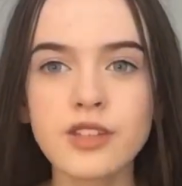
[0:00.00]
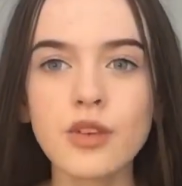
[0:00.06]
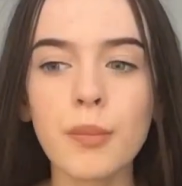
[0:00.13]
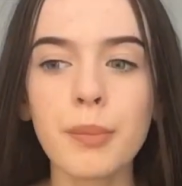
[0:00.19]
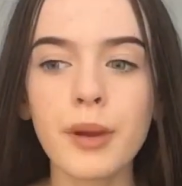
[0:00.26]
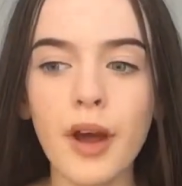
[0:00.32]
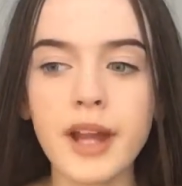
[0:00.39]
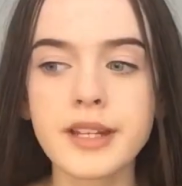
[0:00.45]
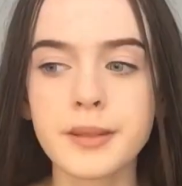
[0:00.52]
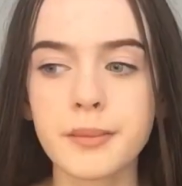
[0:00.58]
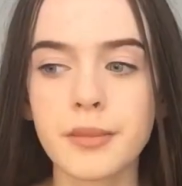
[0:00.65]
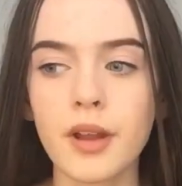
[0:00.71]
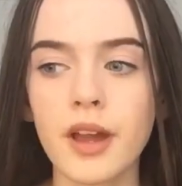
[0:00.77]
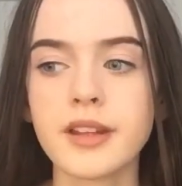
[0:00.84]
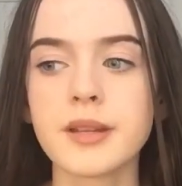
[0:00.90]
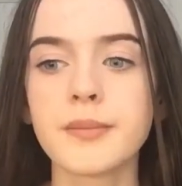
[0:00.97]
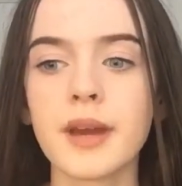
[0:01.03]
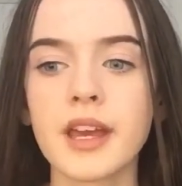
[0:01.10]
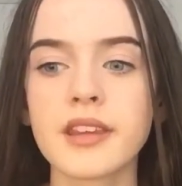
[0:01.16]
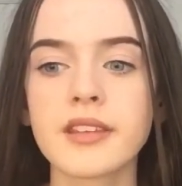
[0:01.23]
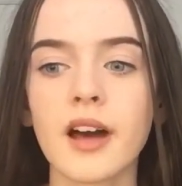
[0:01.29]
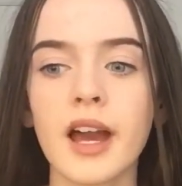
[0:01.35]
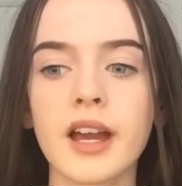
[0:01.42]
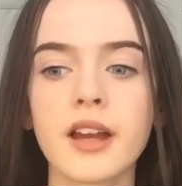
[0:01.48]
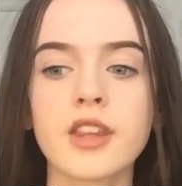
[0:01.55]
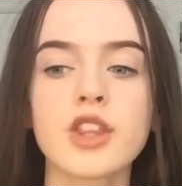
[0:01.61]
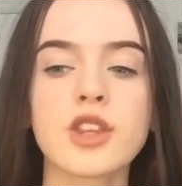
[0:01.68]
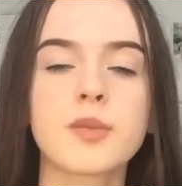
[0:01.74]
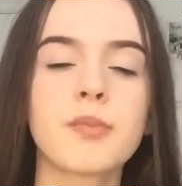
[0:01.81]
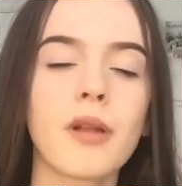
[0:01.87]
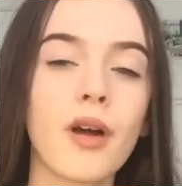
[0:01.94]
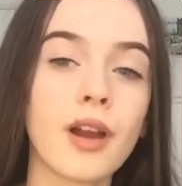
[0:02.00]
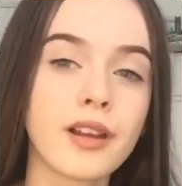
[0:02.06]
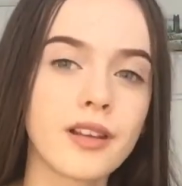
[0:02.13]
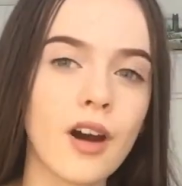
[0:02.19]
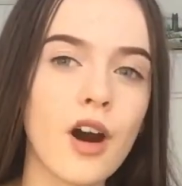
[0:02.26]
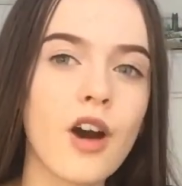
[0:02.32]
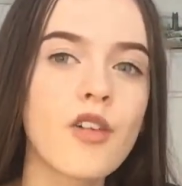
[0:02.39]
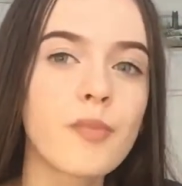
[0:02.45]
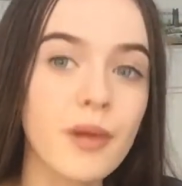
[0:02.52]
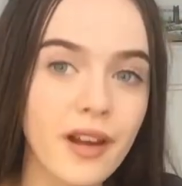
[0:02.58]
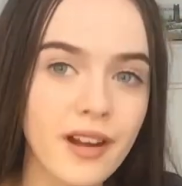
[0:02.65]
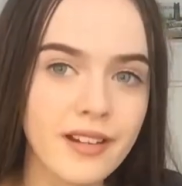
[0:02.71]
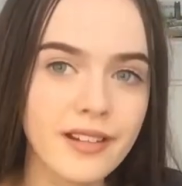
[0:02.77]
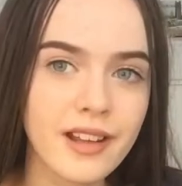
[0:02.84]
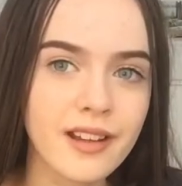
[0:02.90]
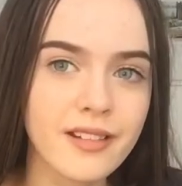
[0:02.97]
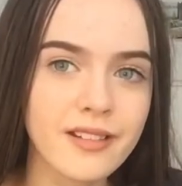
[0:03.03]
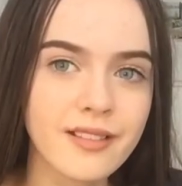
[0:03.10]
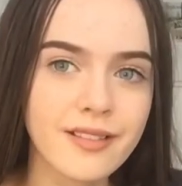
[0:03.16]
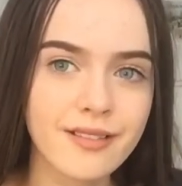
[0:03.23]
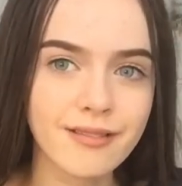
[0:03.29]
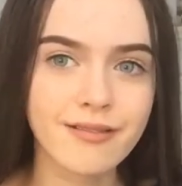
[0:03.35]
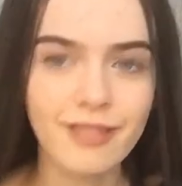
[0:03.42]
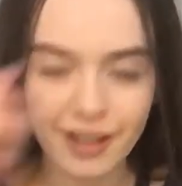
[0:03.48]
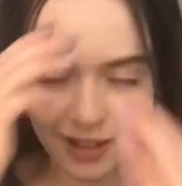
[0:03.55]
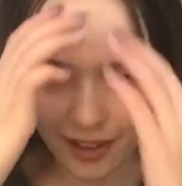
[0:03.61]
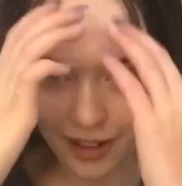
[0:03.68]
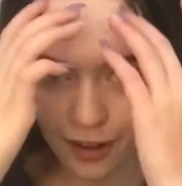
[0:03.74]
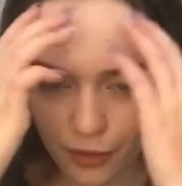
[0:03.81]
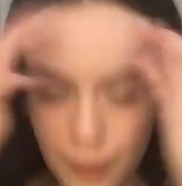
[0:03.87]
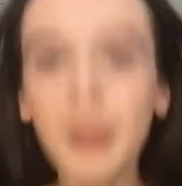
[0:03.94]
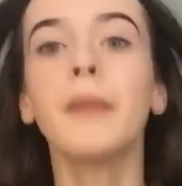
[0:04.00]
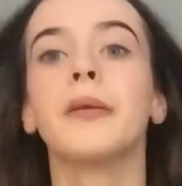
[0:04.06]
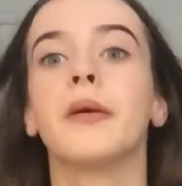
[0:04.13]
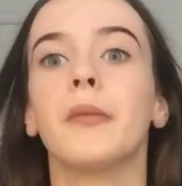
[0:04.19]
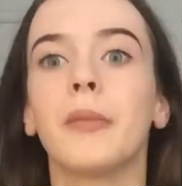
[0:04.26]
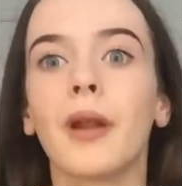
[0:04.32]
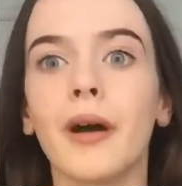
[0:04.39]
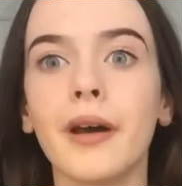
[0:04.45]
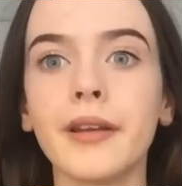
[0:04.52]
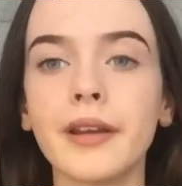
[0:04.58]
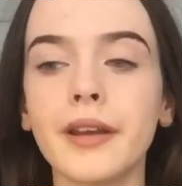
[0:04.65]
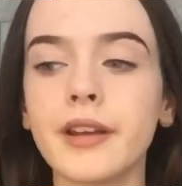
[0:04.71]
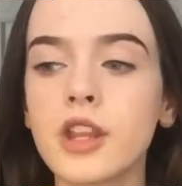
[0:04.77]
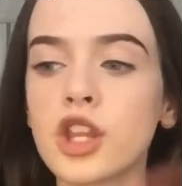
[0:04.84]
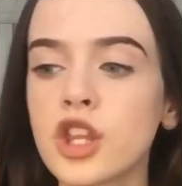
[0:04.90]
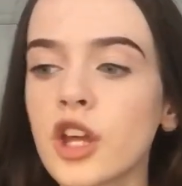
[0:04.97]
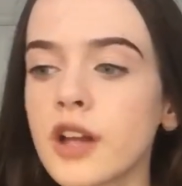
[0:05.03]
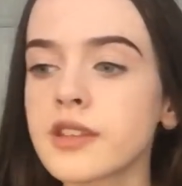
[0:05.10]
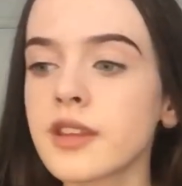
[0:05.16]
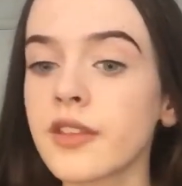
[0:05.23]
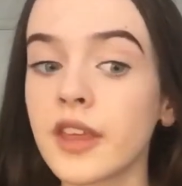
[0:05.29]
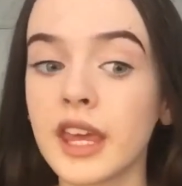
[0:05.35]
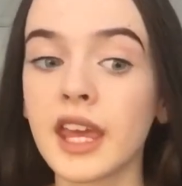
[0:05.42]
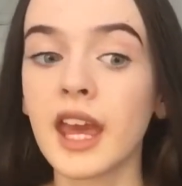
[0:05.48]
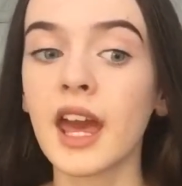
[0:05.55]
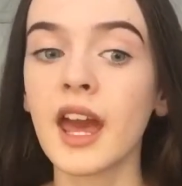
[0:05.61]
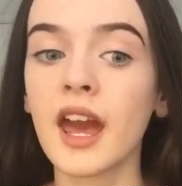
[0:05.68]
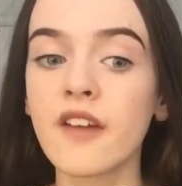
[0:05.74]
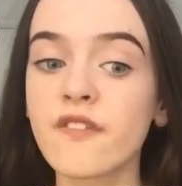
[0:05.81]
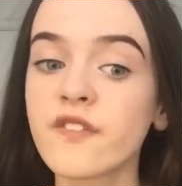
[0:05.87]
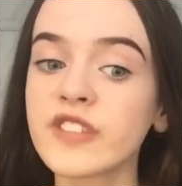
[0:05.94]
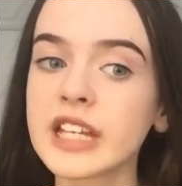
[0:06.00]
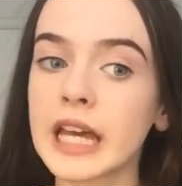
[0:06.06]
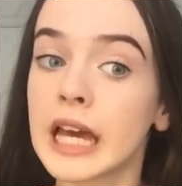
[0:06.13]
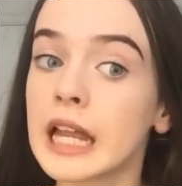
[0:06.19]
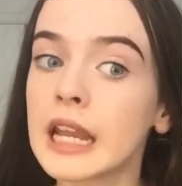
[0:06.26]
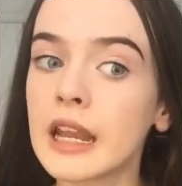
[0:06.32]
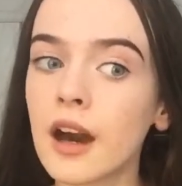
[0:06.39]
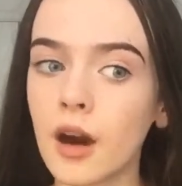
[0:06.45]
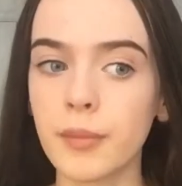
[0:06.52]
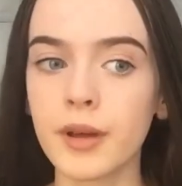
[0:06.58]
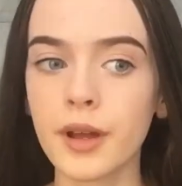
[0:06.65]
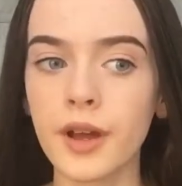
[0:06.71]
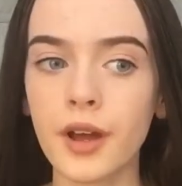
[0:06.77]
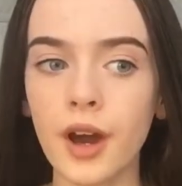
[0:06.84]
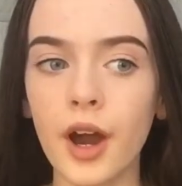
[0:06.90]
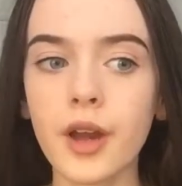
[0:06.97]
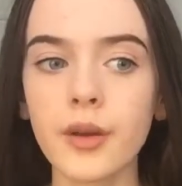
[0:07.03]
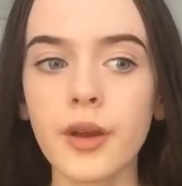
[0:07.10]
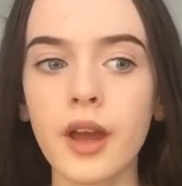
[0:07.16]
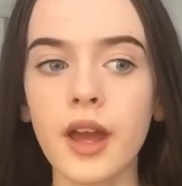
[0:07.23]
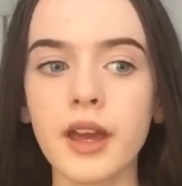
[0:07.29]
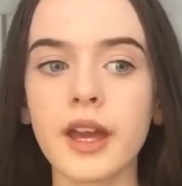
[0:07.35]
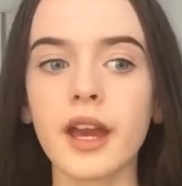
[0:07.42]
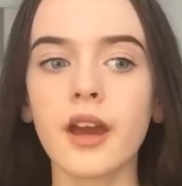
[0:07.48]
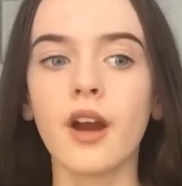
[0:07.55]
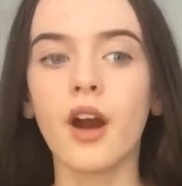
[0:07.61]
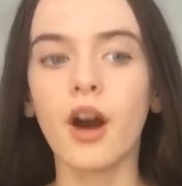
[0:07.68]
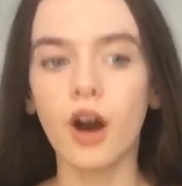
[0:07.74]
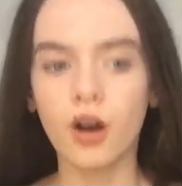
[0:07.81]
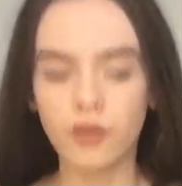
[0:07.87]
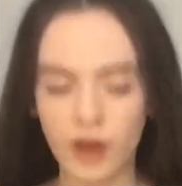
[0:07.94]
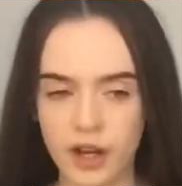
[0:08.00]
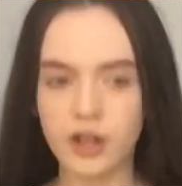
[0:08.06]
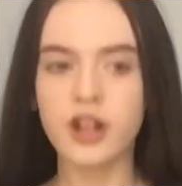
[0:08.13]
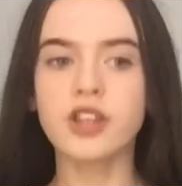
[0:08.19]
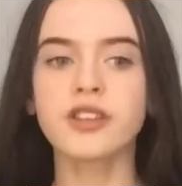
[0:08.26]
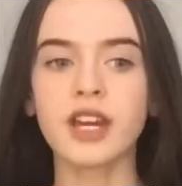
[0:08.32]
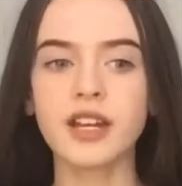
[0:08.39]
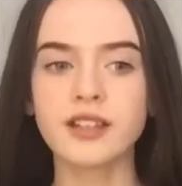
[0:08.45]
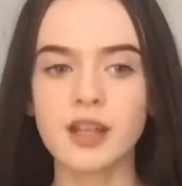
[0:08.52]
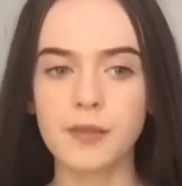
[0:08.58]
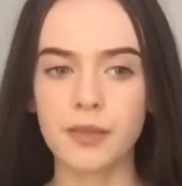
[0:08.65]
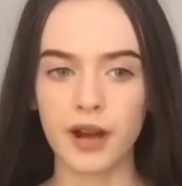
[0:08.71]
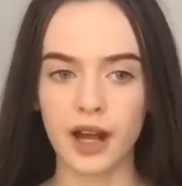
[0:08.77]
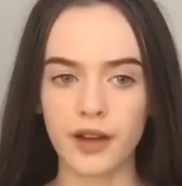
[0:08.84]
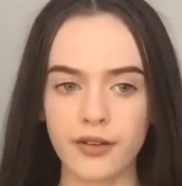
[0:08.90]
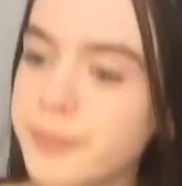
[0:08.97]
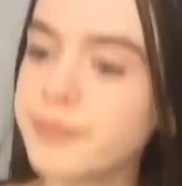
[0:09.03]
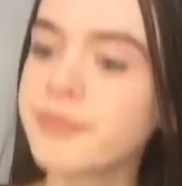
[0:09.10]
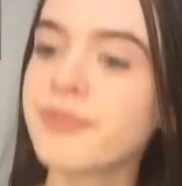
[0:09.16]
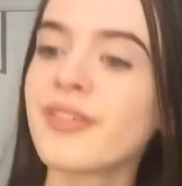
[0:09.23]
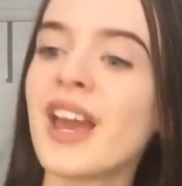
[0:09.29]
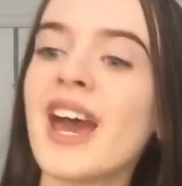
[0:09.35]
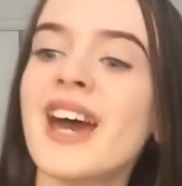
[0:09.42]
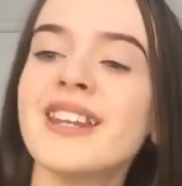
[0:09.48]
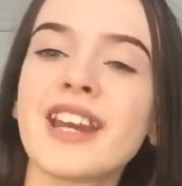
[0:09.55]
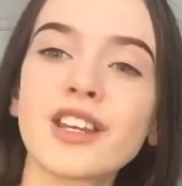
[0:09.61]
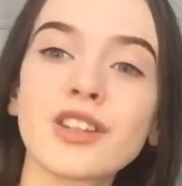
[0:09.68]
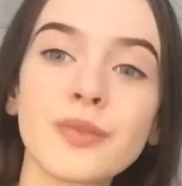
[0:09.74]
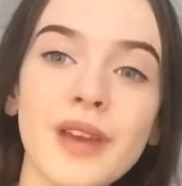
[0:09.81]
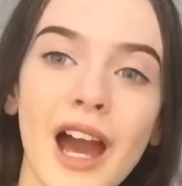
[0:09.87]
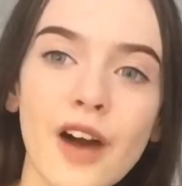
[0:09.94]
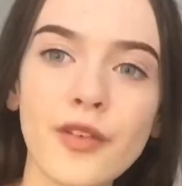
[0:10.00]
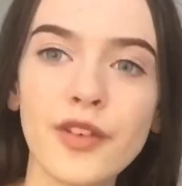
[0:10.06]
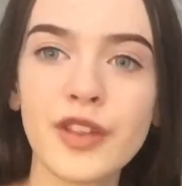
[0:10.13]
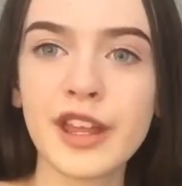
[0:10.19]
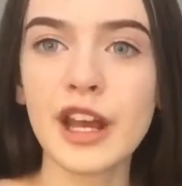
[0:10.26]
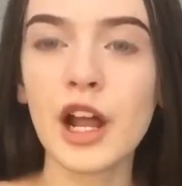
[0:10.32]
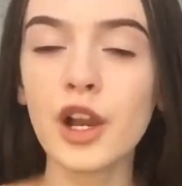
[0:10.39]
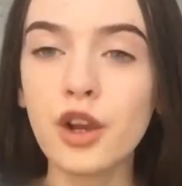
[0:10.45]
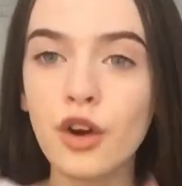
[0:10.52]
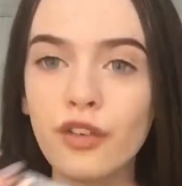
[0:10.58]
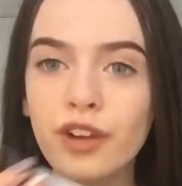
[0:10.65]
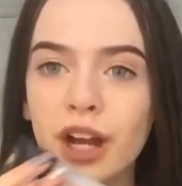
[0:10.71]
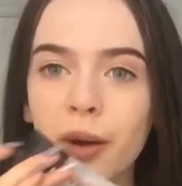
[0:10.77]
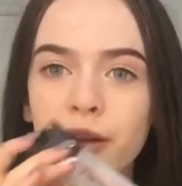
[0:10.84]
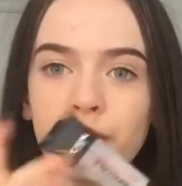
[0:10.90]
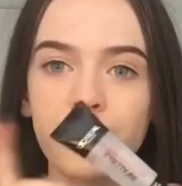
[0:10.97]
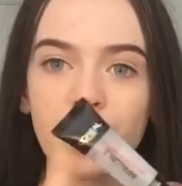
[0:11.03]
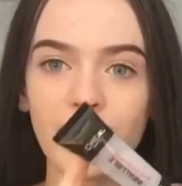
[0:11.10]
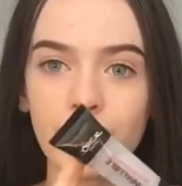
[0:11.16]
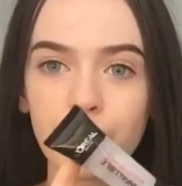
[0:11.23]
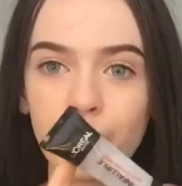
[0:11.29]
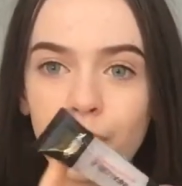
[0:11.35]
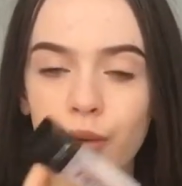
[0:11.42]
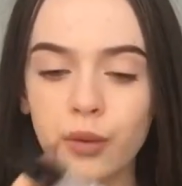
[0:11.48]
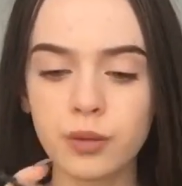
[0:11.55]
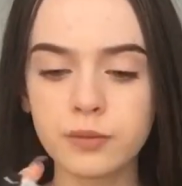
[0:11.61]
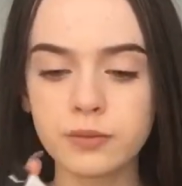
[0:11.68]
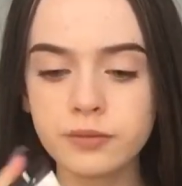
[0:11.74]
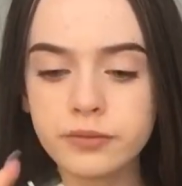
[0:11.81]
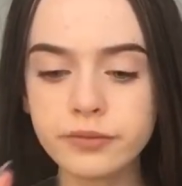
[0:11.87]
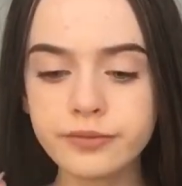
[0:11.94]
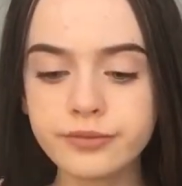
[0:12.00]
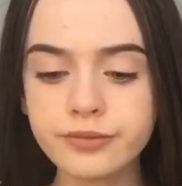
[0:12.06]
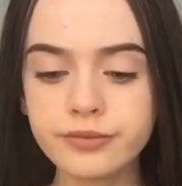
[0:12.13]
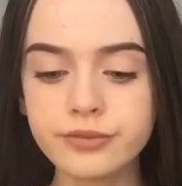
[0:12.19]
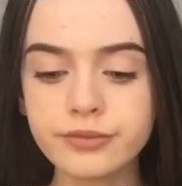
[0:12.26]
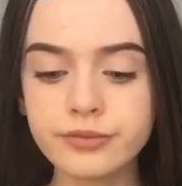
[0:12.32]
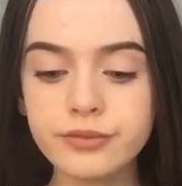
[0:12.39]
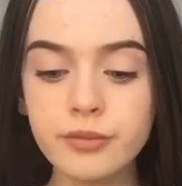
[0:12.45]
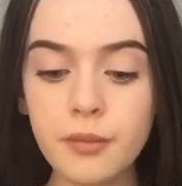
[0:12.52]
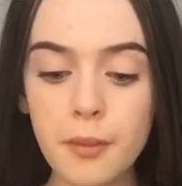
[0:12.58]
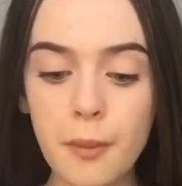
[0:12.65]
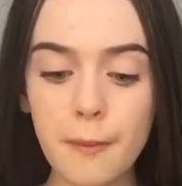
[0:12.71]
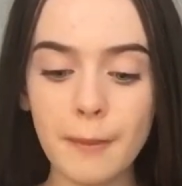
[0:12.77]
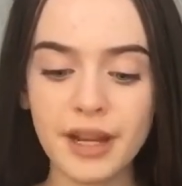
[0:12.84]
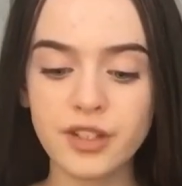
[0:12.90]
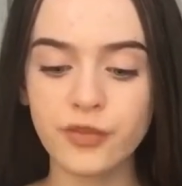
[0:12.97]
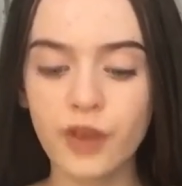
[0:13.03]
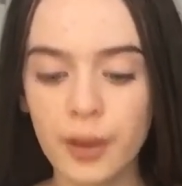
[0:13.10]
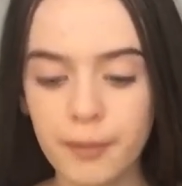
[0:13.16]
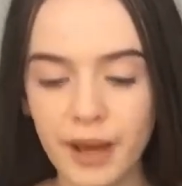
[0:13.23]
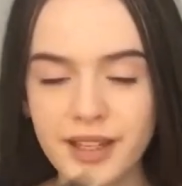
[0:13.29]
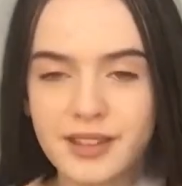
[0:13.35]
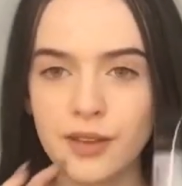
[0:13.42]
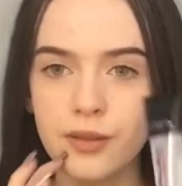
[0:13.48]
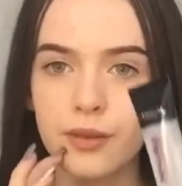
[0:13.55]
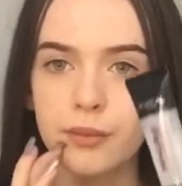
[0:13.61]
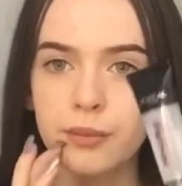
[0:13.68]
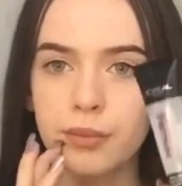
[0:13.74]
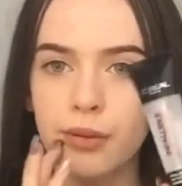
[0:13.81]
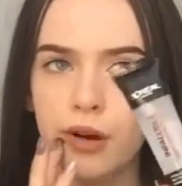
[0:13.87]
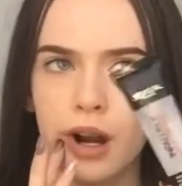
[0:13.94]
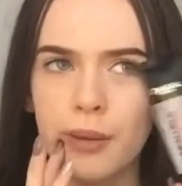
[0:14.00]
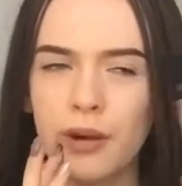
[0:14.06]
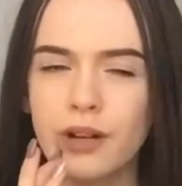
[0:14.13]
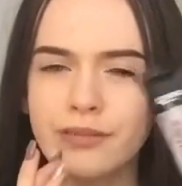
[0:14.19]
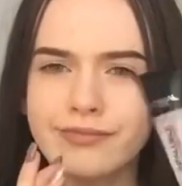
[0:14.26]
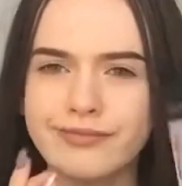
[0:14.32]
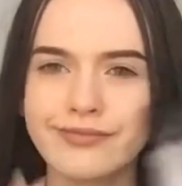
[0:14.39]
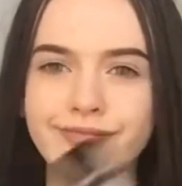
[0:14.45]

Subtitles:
not blinding, but it's like just blind, half blinding and half a bit not blinding. Shut the hell up. Oh, okay. Right, can I just take a deep breath? Next, we have the L'Oreal Infallible Mattifying Base Primer.